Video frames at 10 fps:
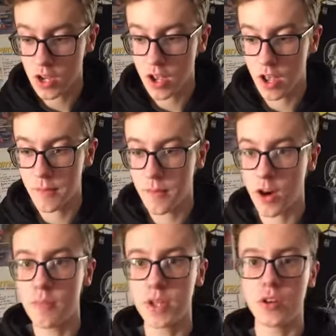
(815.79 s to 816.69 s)

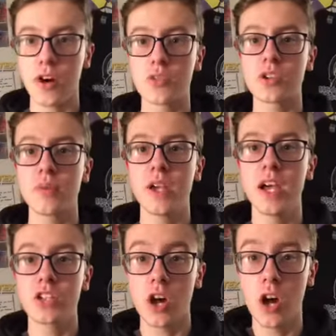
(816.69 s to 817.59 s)
I've been your host, Louis
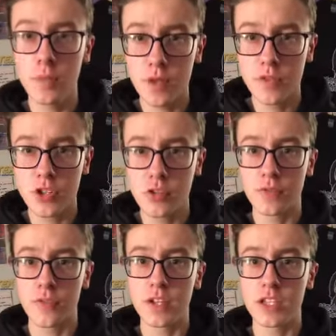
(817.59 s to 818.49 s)
Hedge. I hope you've enjoyed
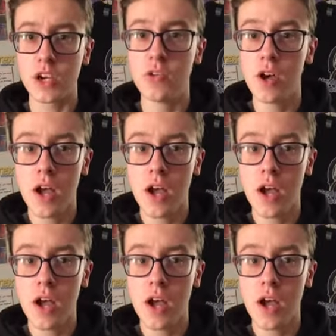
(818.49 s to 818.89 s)
the video,